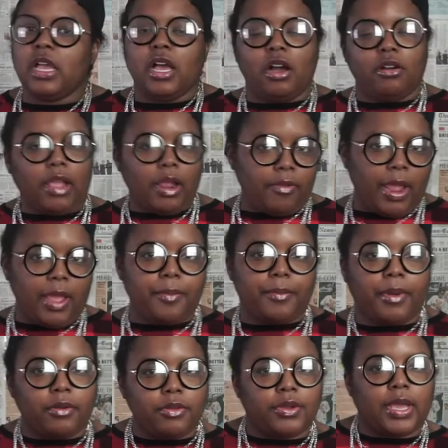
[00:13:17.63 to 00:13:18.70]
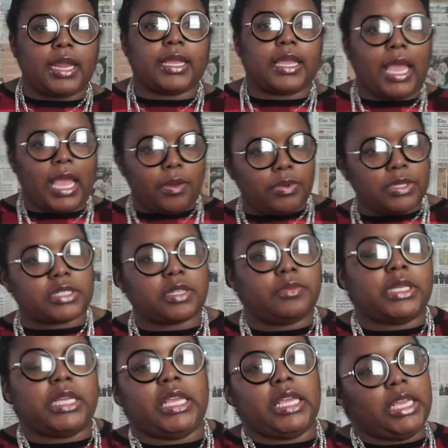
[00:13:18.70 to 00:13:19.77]
Okay, Rainbow, you kind of came with some
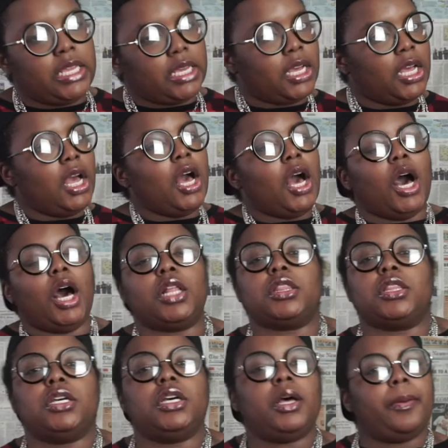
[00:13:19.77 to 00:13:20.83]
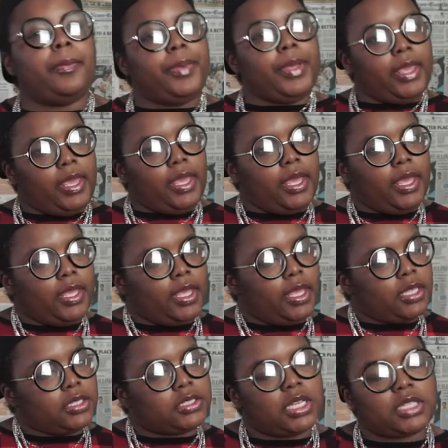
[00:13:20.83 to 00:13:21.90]
heat a little bit.
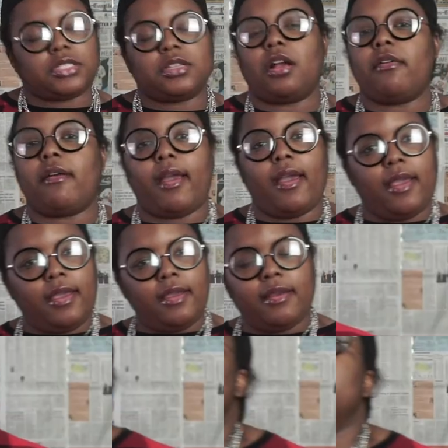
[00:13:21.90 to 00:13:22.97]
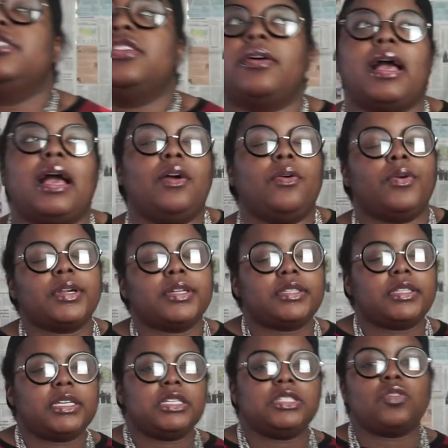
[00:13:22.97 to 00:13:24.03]
Just, okay. So I ordered
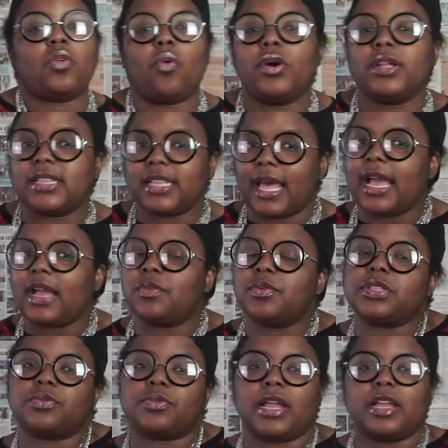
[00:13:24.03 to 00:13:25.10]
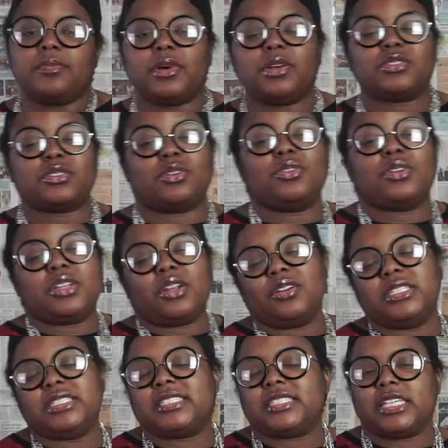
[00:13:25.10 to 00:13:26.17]
these online with Rainbow, so you can
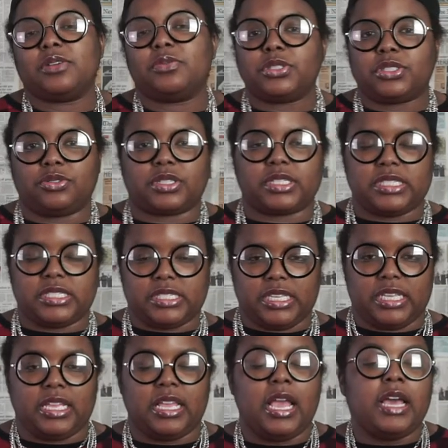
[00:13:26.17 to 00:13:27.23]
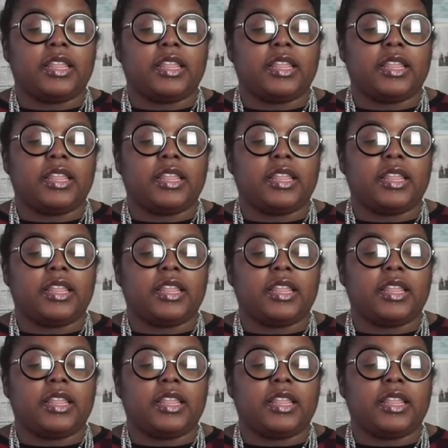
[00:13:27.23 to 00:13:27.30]
only see what you can see.